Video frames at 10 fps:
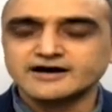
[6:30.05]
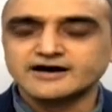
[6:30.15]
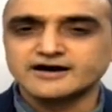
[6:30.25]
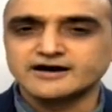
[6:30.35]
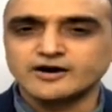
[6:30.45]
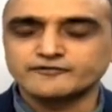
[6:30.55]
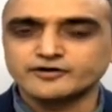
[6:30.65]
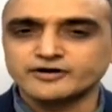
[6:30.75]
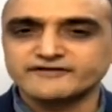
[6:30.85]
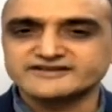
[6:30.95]
uh, of
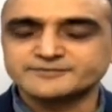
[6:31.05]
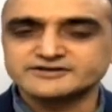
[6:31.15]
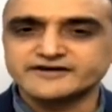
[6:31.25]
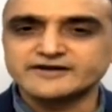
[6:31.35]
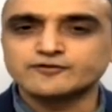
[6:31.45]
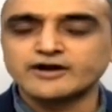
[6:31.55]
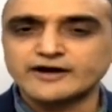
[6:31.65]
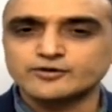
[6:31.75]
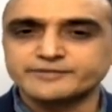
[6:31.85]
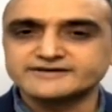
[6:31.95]
your investments 24
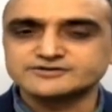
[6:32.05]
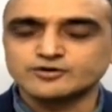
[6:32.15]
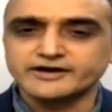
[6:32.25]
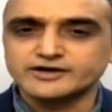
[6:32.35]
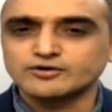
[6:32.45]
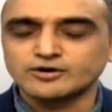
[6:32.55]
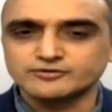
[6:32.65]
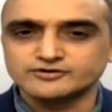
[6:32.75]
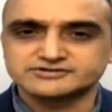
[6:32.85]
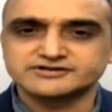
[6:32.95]
lakh rupees growing to
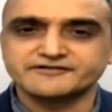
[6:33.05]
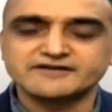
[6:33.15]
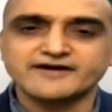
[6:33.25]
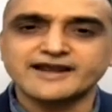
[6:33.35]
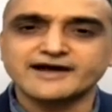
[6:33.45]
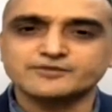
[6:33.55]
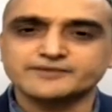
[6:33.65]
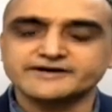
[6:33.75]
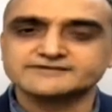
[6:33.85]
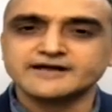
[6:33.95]
almost 75 lakh
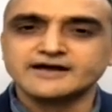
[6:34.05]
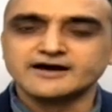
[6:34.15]
rupees